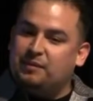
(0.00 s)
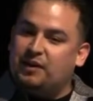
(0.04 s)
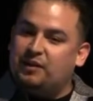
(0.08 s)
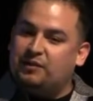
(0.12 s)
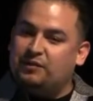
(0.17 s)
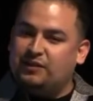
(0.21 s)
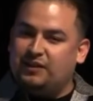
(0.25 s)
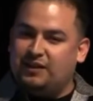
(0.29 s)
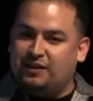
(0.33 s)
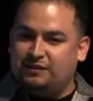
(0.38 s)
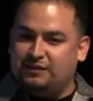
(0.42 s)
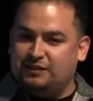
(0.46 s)

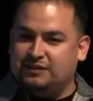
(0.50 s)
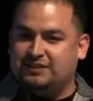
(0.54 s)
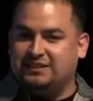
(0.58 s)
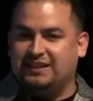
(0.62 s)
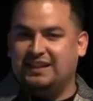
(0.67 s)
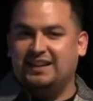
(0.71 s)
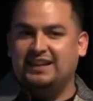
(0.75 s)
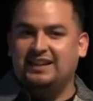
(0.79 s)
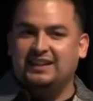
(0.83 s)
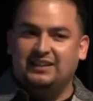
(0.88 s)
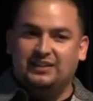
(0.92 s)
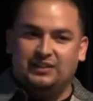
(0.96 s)
what I was
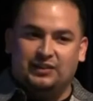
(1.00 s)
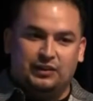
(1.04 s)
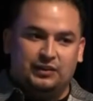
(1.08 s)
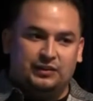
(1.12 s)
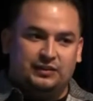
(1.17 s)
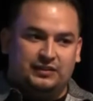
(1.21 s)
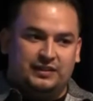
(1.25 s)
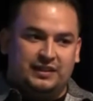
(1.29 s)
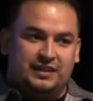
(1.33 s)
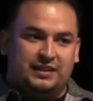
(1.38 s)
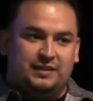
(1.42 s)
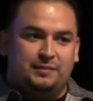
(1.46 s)
saying or
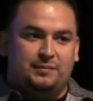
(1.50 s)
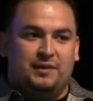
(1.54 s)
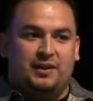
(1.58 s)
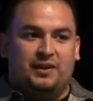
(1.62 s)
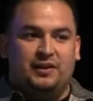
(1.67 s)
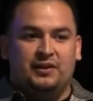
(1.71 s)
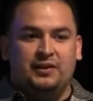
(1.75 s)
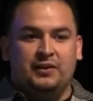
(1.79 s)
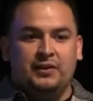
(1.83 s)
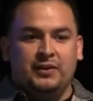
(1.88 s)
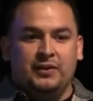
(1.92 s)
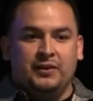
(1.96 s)
think
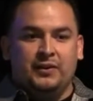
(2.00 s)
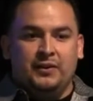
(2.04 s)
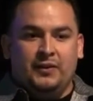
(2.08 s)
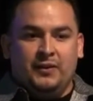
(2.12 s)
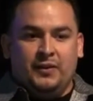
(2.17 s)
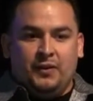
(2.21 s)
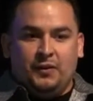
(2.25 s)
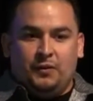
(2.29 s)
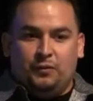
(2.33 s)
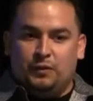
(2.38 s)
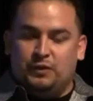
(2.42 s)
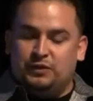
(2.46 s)
about
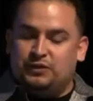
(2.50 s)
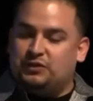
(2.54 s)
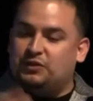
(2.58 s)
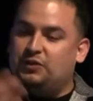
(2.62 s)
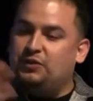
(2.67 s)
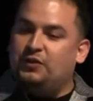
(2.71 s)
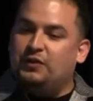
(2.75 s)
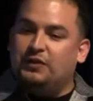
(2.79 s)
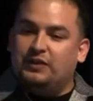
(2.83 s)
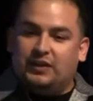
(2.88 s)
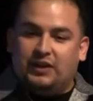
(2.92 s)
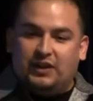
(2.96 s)
what's
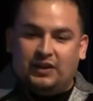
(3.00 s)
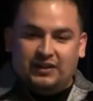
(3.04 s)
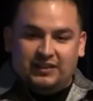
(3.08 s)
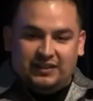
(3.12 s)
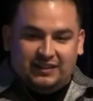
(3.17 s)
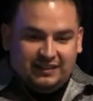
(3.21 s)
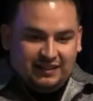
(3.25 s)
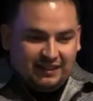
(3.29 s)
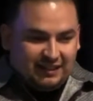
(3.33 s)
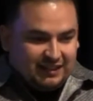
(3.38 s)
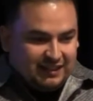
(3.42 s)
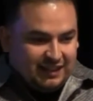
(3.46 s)
going on
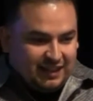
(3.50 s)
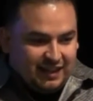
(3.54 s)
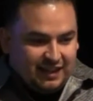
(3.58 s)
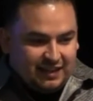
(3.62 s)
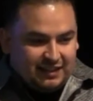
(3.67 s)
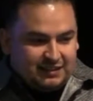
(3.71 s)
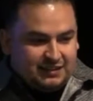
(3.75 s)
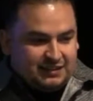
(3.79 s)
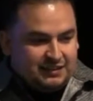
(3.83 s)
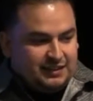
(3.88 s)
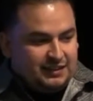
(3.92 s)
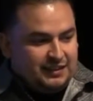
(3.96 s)
in the
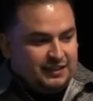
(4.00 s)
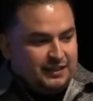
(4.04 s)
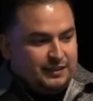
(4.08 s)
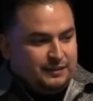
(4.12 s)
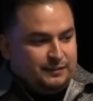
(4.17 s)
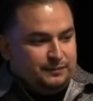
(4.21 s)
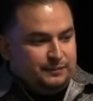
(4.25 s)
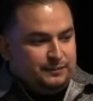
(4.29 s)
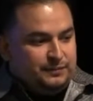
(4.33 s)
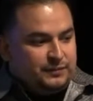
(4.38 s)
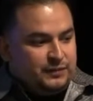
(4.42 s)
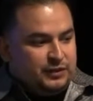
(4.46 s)
class.
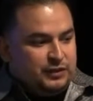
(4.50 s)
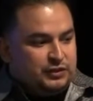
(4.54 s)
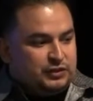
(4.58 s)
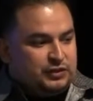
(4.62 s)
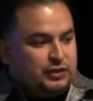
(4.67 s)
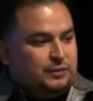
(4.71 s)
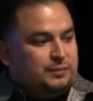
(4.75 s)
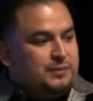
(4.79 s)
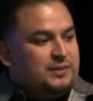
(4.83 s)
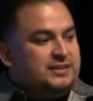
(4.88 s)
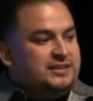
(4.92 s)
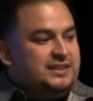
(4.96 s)
There's
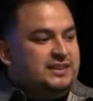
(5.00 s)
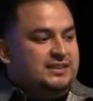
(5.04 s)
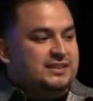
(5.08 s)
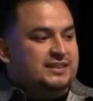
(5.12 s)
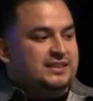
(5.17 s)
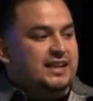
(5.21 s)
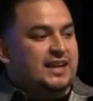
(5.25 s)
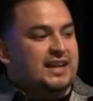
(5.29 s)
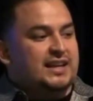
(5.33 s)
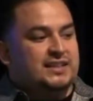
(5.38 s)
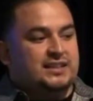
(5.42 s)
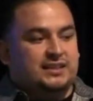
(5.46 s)
so much
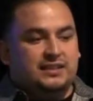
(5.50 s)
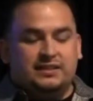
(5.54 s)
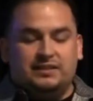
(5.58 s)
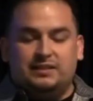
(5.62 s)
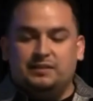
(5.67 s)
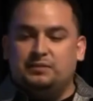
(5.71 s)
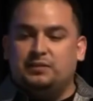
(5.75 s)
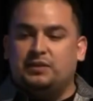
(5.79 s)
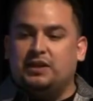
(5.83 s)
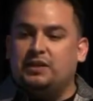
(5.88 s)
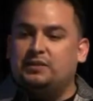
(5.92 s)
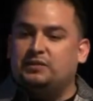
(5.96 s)
education,
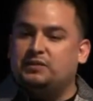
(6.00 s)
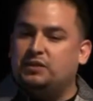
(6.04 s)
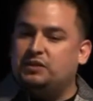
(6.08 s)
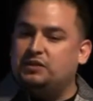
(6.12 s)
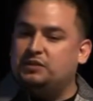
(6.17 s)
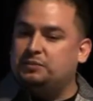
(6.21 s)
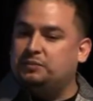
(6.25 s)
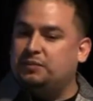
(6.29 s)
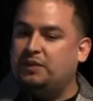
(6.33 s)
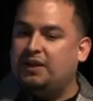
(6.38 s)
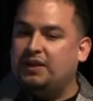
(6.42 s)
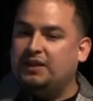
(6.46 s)
sometimes I
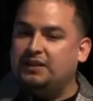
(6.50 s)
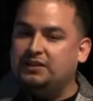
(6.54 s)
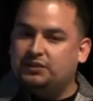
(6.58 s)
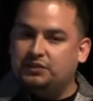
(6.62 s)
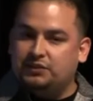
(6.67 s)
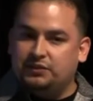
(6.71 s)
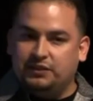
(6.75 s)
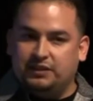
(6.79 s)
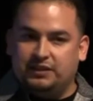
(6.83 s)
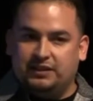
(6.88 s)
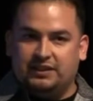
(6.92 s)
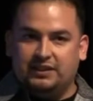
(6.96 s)
was blind
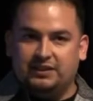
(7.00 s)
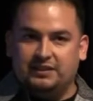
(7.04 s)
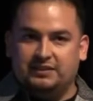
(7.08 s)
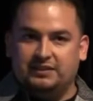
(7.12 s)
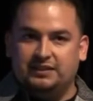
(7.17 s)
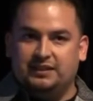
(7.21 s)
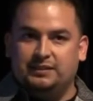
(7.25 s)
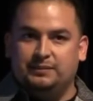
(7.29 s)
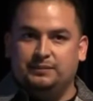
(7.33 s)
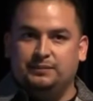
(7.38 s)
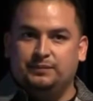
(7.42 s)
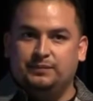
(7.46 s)
to it because
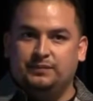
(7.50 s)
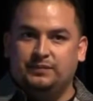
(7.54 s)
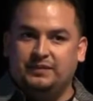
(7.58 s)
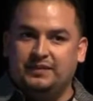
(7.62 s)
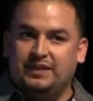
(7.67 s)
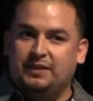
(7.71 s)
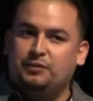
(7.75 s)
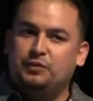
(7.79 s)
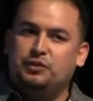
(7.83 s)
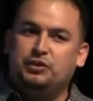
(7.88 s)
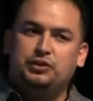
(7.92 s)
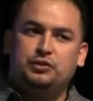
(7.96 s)
it
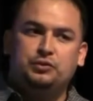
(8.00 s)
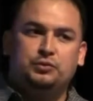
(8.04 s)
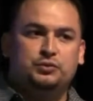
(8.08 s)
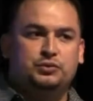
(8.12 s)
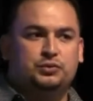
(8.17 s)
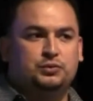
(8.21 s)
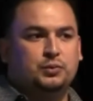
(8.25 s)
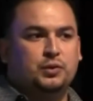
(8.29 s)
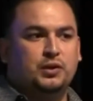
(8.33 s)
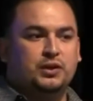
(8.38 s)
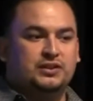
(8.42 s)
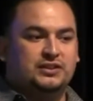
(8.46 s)
would
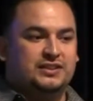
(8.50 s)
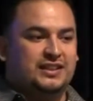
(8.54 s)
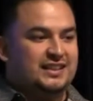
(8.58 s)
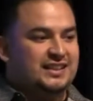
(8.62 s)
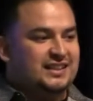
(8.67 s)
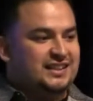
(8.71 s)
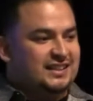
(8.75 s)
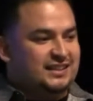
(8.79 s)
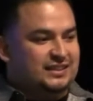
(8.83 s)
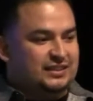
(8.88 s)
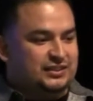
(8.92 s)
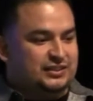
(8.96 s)
use words I
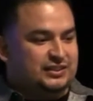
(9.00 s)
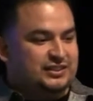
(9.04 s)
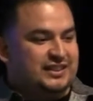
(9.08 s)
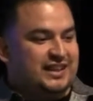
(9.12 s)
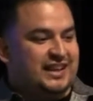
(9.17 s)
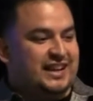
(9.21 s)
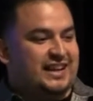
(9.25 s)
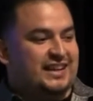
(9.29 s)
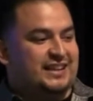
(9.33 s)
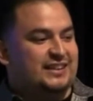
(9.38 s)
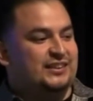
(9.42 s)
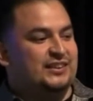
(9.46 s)
didn't
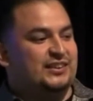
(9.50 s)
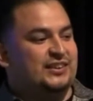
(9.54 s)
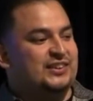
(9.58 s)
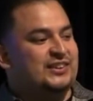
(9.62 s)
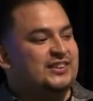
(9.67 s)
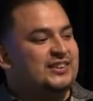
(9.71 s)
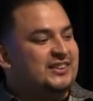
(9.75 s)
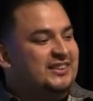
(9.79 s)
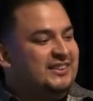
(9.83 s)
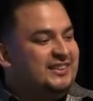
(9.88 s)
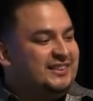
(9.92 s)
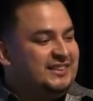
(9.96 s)
understand, or
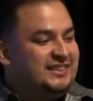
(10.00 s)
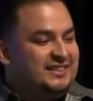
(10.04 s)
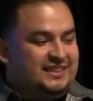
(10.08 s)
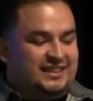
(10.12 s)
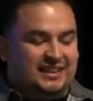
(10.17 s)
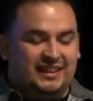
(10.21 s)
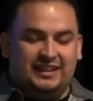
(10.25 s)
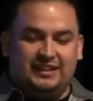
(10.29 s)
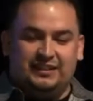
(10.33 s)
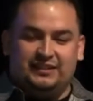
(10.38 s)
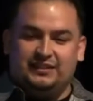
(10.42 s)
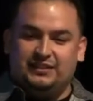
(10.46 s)

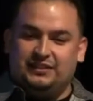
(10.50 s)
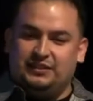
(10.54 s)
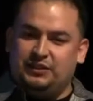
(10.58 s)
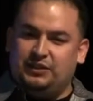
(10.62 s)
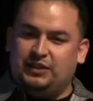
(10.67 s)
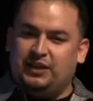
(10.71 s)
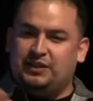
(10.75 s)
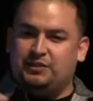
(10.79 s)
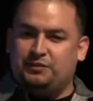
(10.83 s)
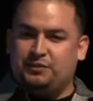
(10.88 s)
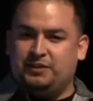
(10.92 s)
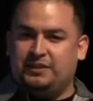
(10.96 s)
like you
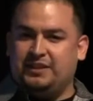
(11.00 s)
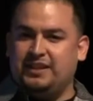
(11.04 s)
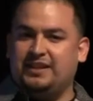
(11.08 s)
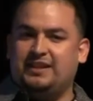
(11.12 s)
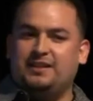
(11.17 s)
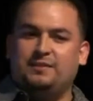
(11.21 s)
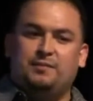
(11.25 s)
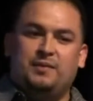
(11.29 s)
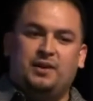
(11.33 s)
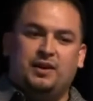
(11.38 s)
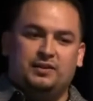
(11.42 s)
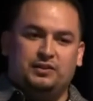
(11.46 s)
guys would think
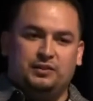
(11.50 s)
about the